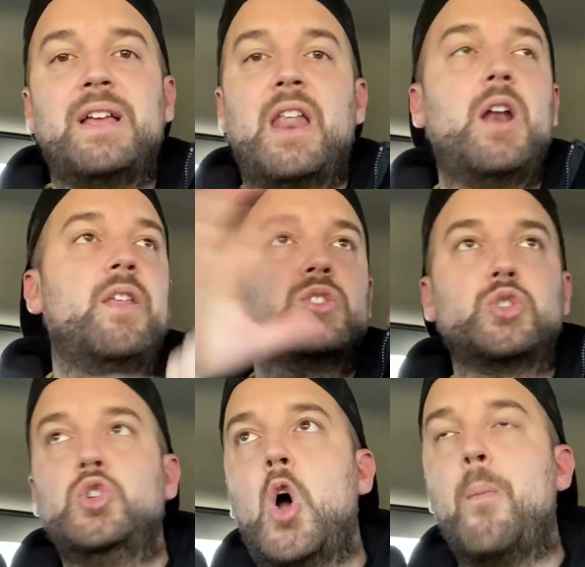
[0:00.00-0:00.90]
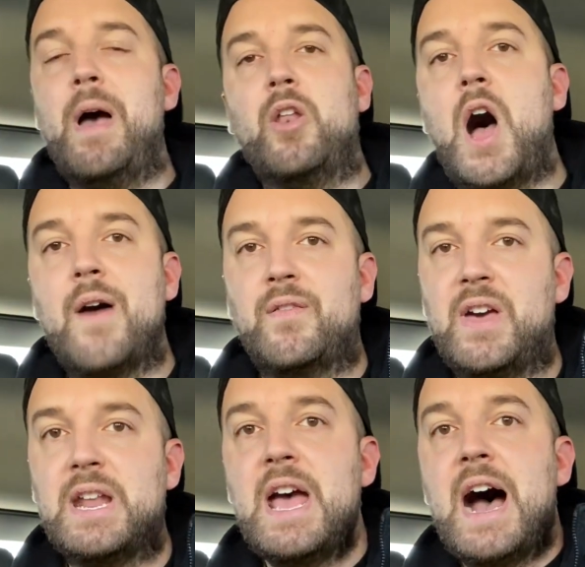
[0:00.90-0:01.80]
and let all the snow melt off of
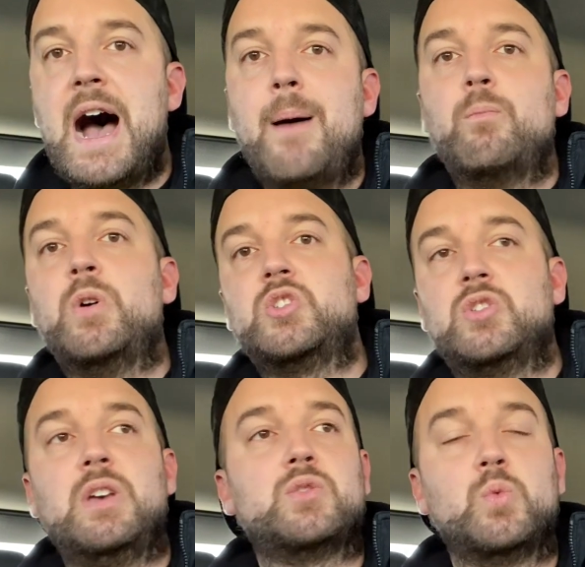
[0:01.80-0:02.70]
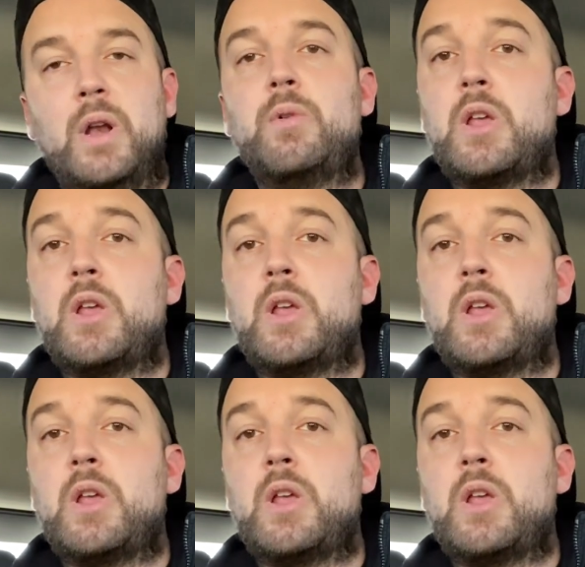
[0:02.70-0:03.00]
it, which is a really, really